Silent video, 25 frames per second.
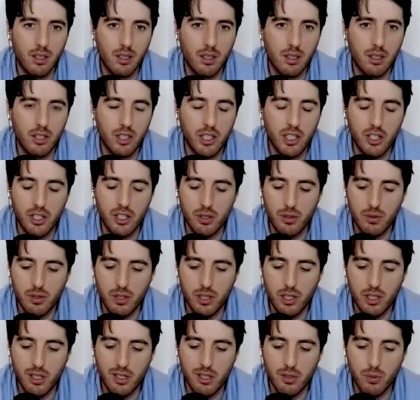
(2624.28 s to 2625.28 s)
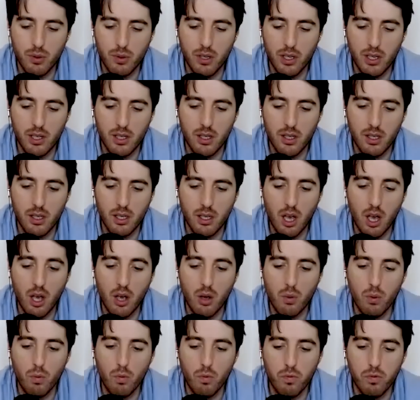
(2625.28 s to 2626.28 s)
She
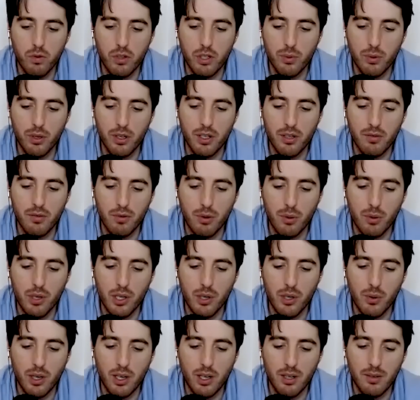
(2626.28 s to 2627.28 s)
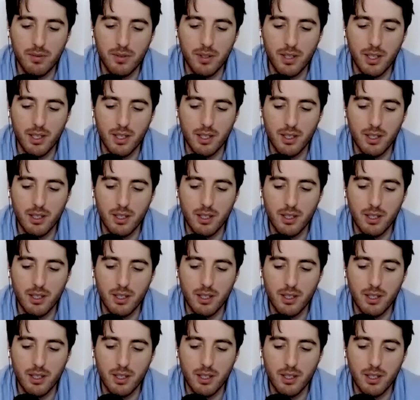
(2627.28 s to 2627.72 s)
wanted to ruin you after.